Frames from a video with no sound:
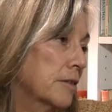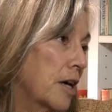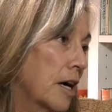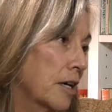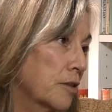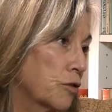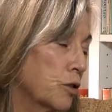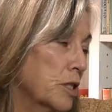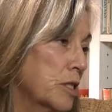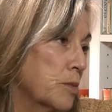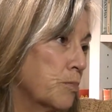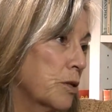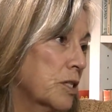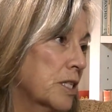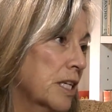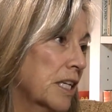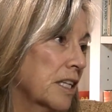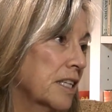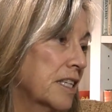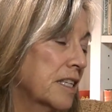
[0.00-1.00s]
countries,
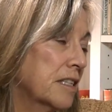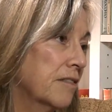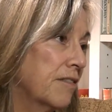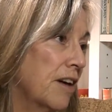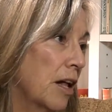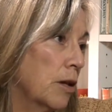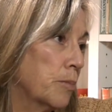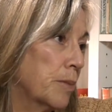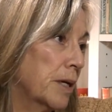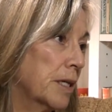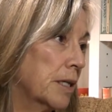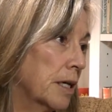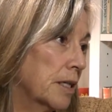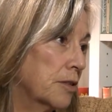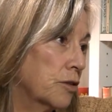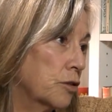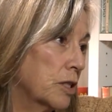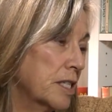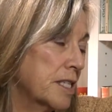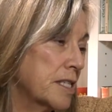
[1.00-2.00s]
particularly developing
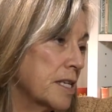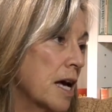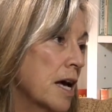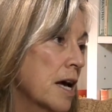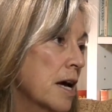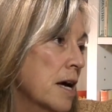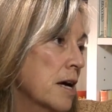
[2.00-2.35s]
countries.